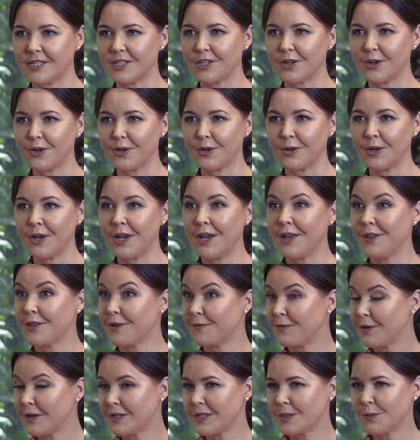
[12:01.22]
So the
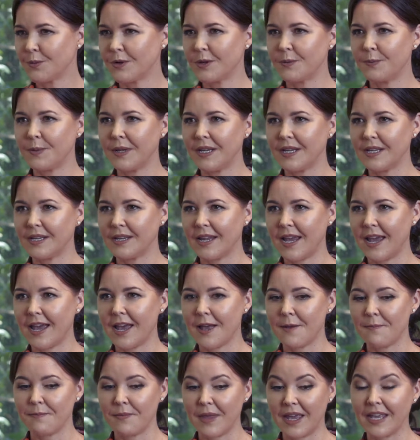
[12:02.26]
first one being
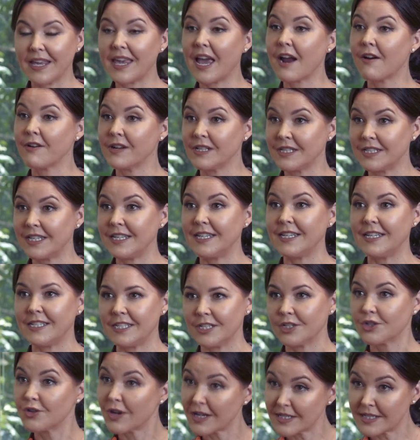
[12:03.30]
a
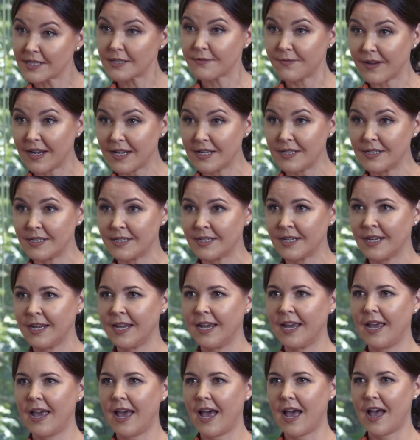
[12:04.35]
guaranteed trust fund
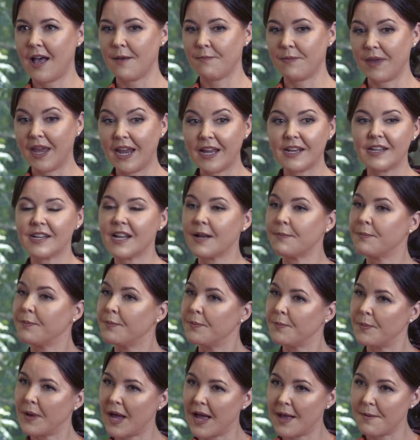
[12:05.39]
headed up
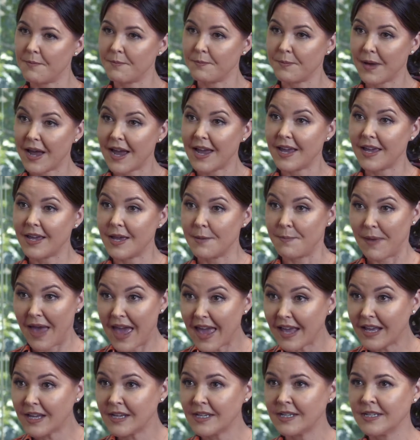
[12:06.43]
by a
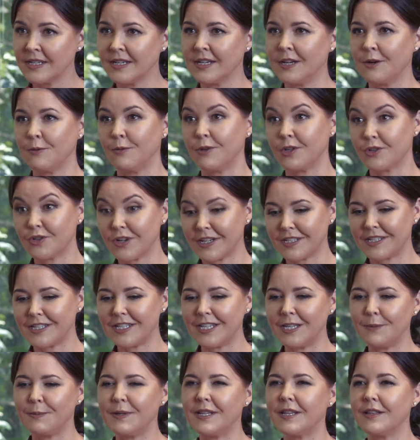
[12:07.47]
bank, or the
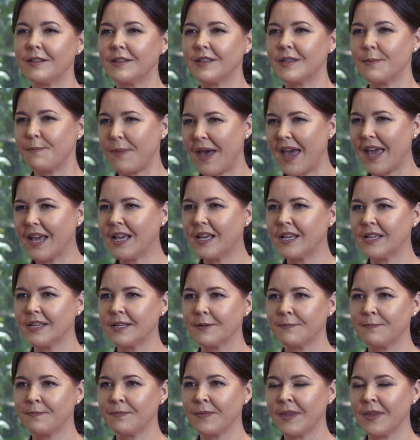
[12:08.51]
trustee being the bank.